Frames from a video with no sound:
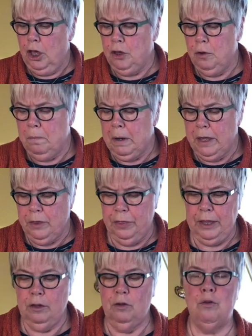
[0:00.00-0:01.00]
you might
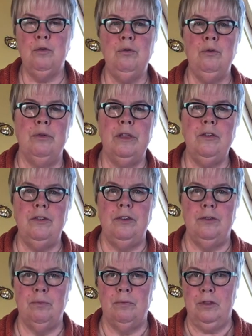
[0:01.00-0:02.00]
think, "Ooh, this
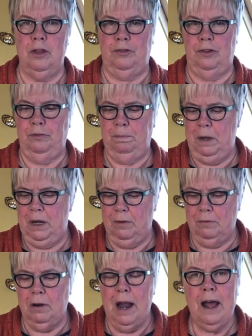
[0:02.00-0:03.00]
has been
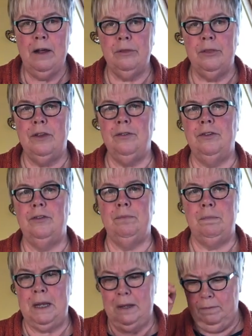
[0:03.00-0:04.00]
around, this has
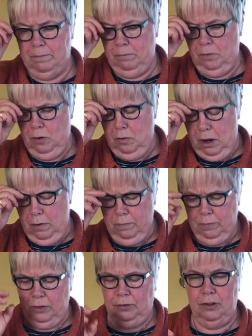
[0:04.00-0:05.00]
been,
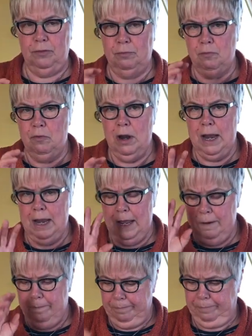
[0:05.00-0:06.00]
this is
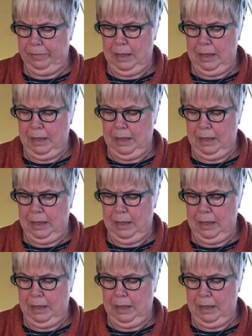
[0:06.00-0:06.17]
really